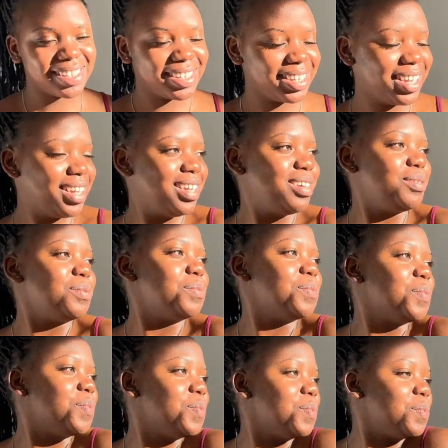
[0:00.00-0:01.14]
Oh, oh,
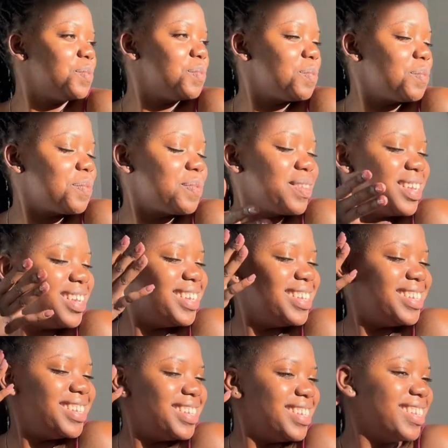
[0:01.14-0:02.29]
wow.
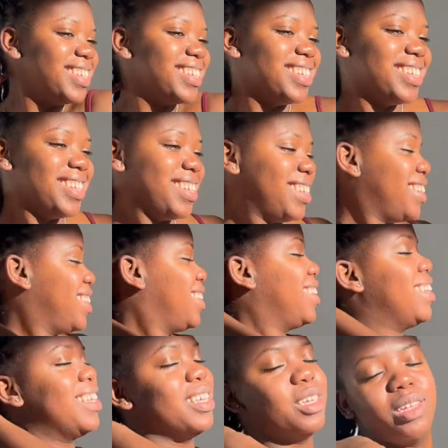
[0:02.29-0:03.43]
Brown skin
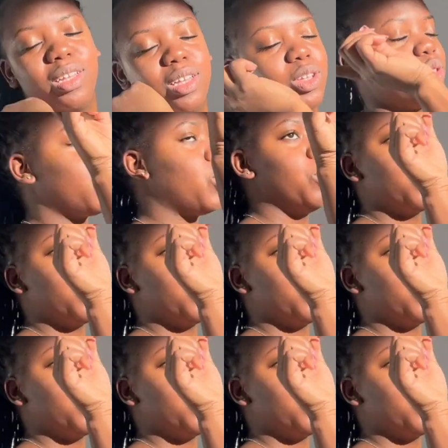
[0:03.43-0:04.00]
girl,